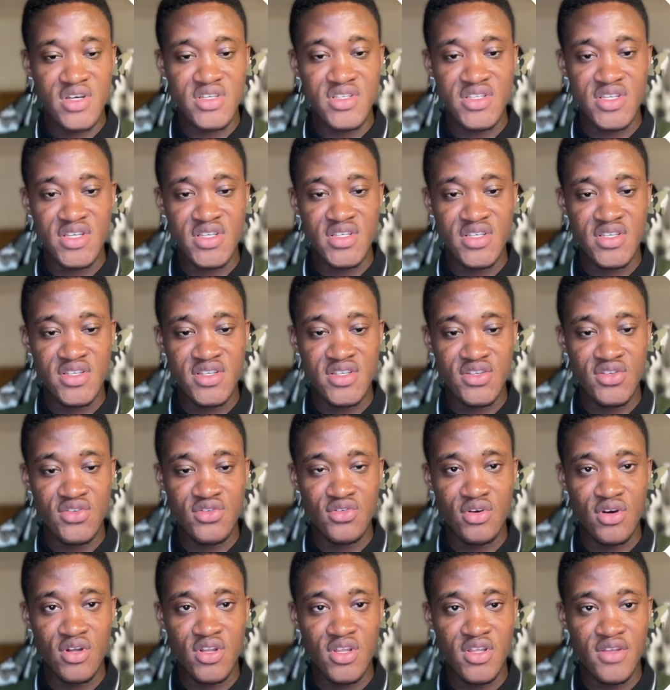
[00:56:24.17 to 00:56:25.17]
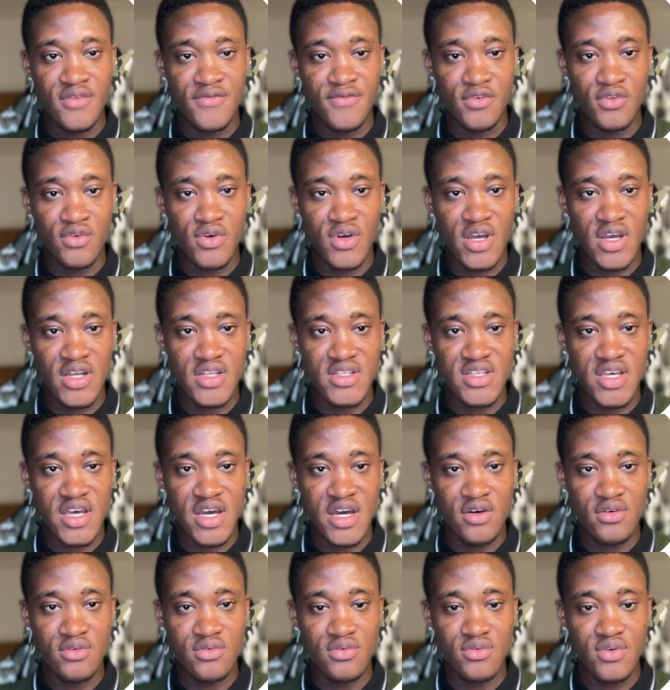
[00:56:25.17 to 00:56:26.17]
this is installed, and if you look at
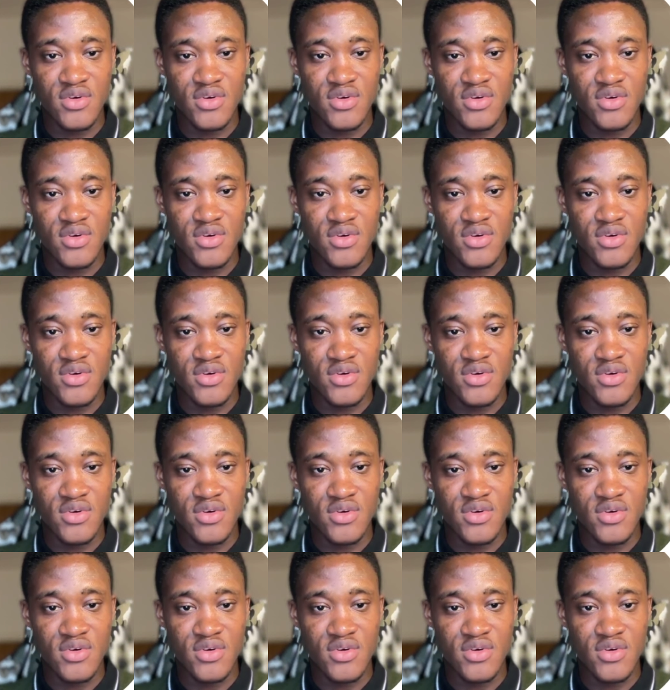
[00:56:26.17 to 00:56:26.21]
how